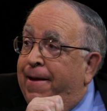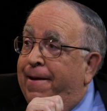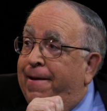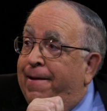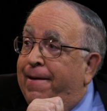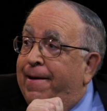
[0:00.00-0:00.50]

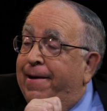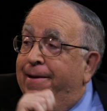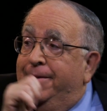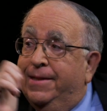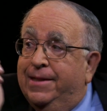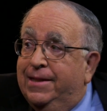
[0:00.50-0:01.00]
And
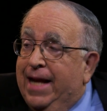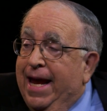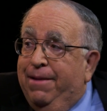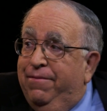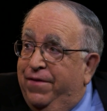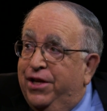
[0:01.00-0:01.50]
it's the
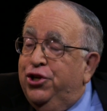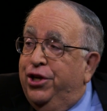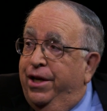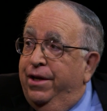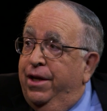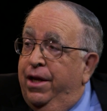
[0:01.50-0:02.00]
same
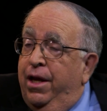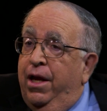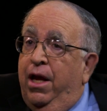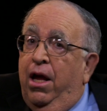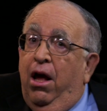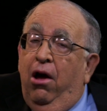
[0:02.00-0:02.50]

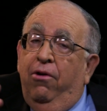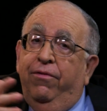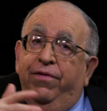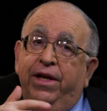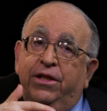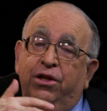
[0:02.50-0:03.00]
vision
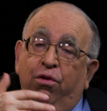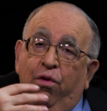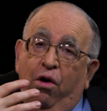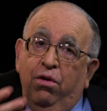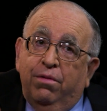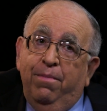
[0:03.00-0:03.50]
of these
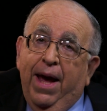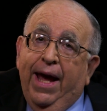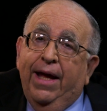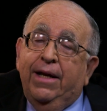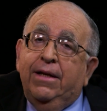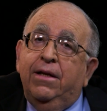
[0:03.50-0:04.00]
heroic
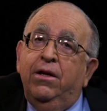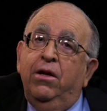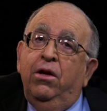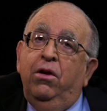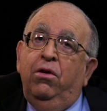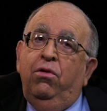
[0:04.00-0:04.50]
men
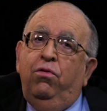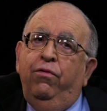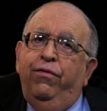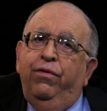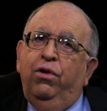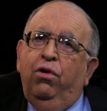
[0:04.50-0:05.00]

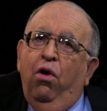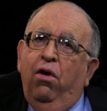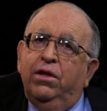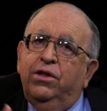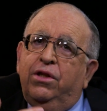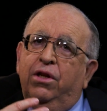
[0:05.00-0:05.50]
who've
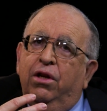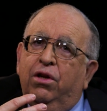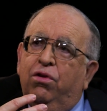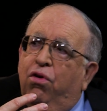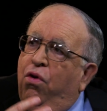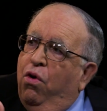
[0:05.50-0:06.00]
lost the
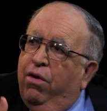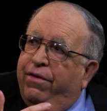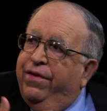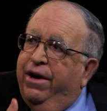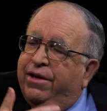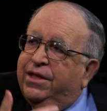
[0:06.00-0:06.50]
core
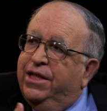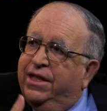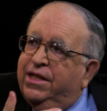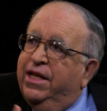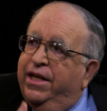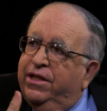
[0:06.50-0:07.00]
of their
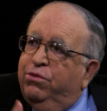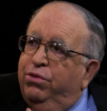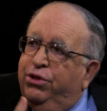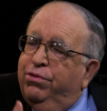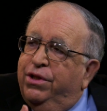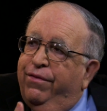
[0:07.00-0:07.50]
existence,
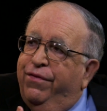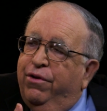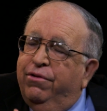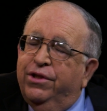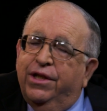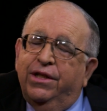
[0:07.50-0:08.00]
which was a
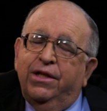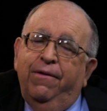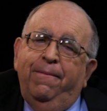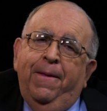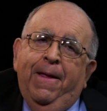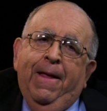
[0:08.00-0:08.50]
feudal
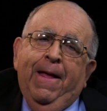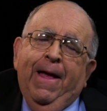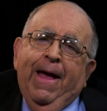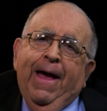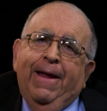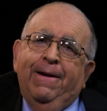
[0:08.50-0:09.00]
system,
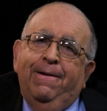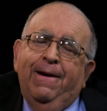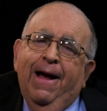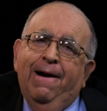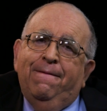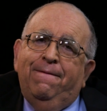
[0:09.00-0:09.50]
and are
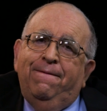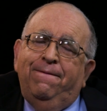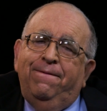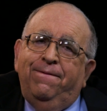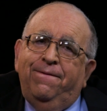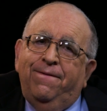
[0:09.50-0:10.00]
now
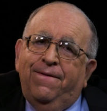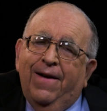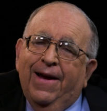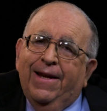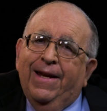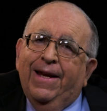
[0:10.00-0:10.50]

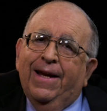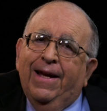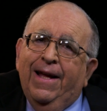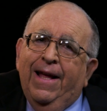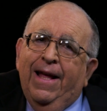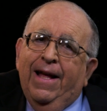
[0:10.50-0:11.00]

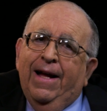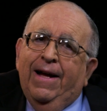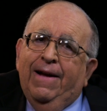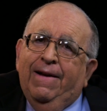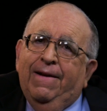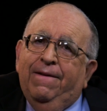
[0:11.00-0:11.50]
fighting
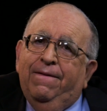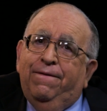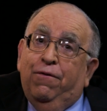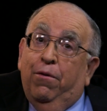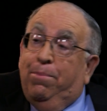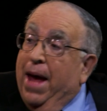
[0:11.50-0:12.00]

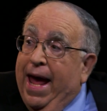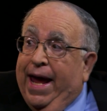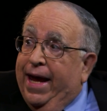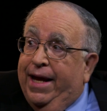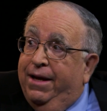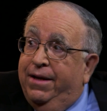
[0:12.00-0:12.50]
for
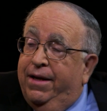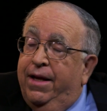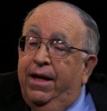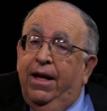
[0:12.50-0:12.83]
pay